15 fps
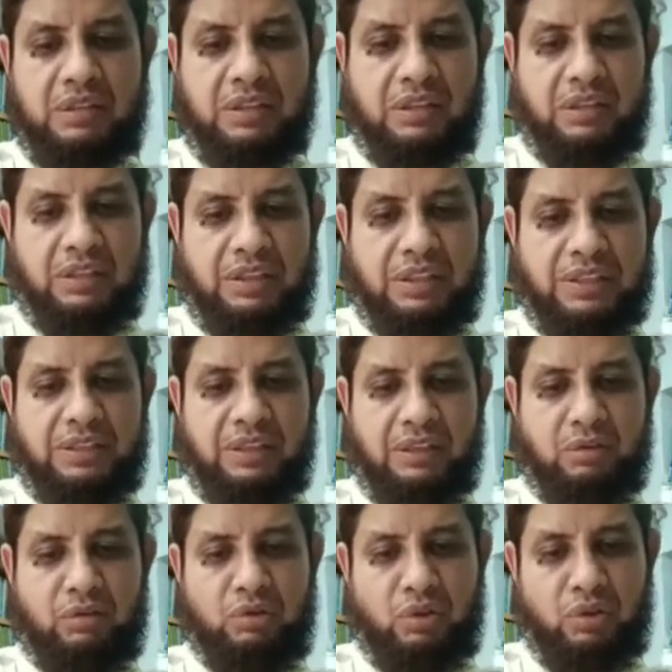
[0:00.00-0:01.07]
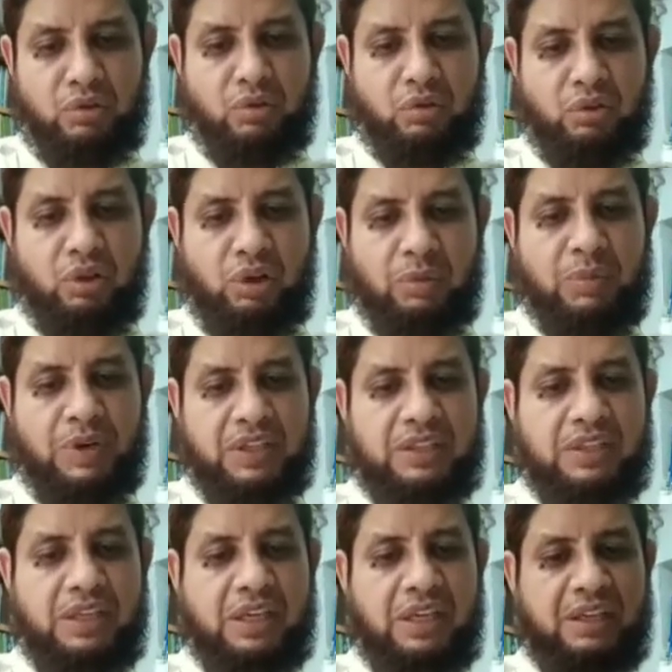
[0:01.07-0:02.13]
little control over
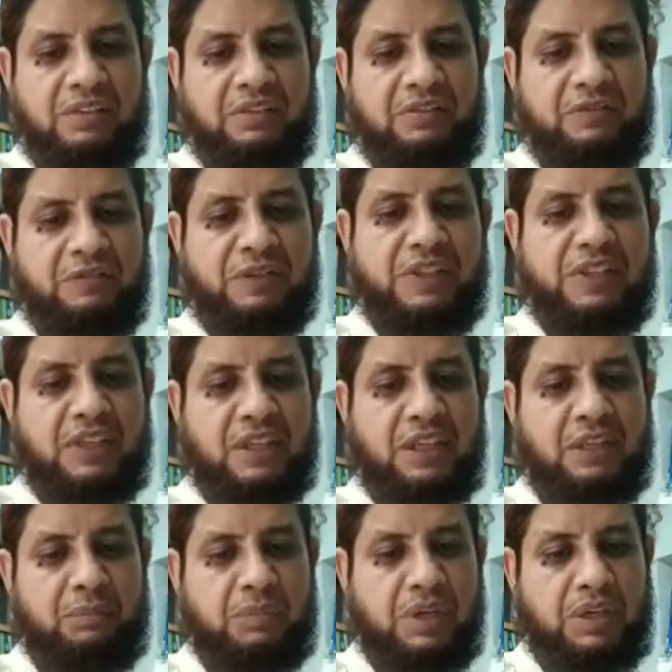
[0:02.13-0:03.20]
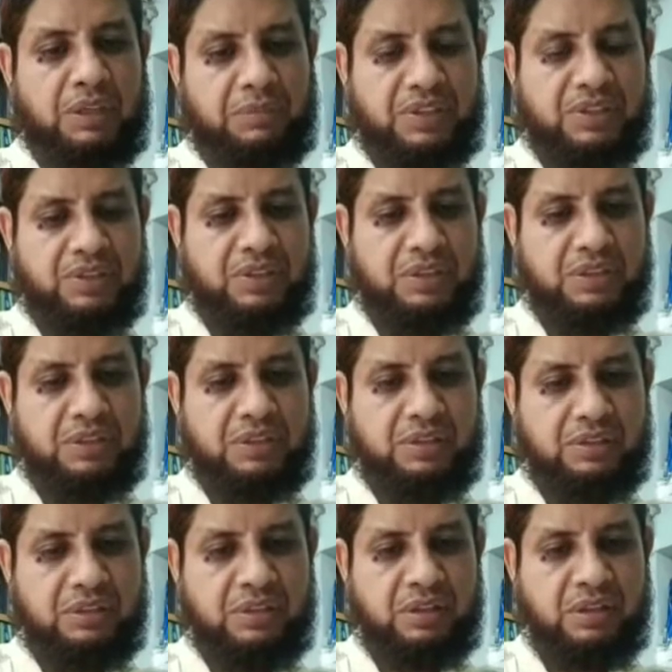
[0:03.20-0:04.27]
the physical environment,
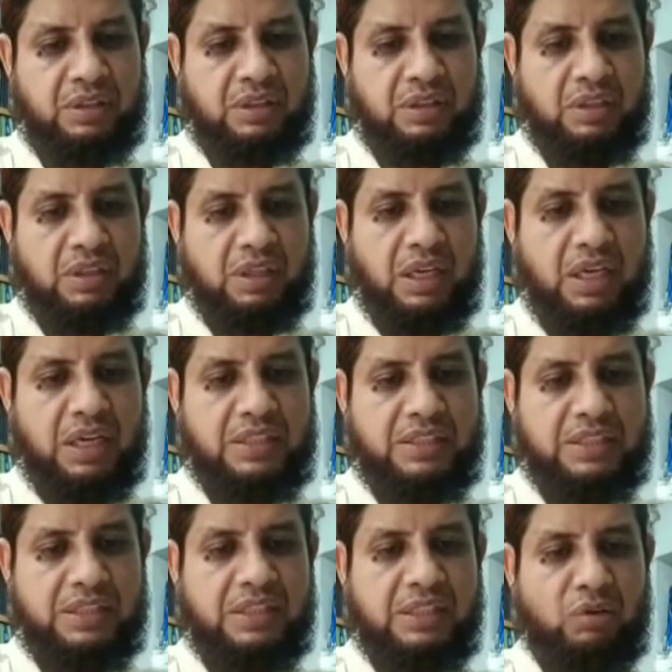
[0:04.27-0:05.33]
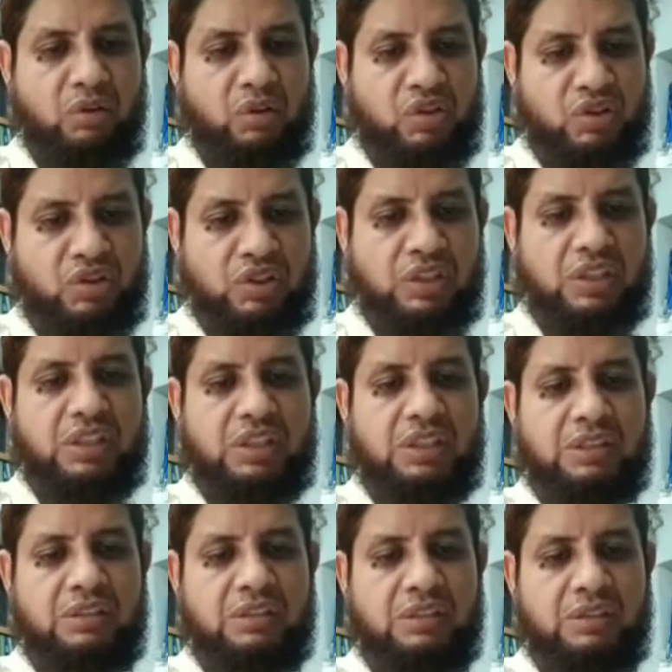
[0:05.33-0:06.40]
as he or
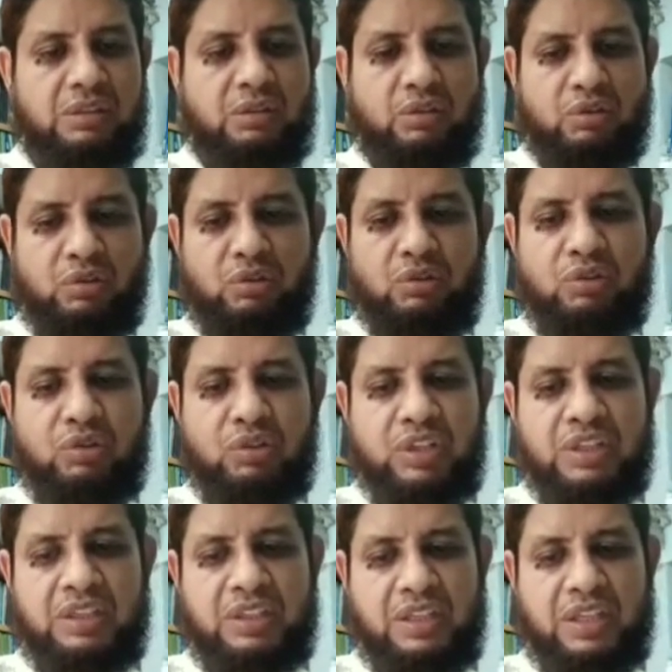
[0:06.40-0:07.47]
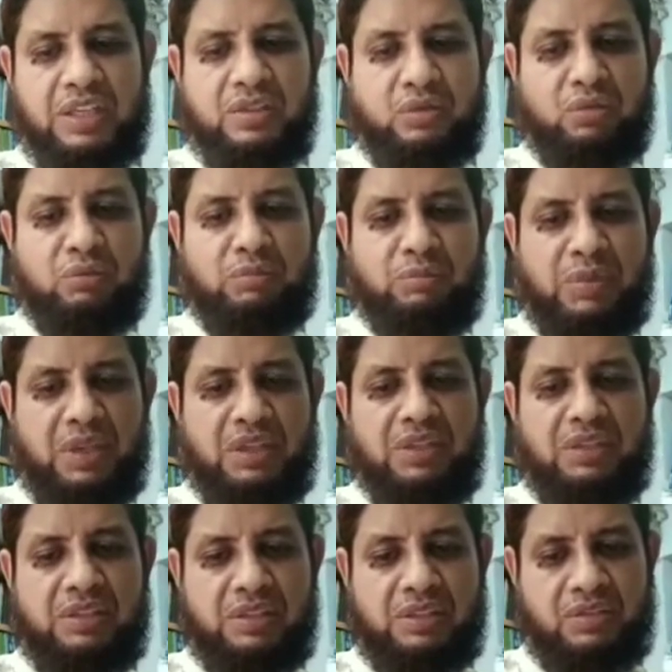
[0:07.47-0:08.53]
she would in
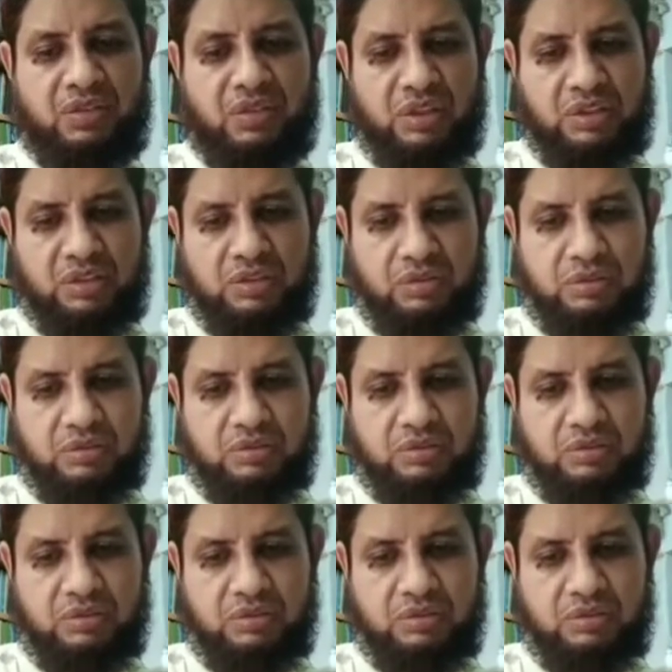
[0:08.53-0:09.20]
classroom-based instruction.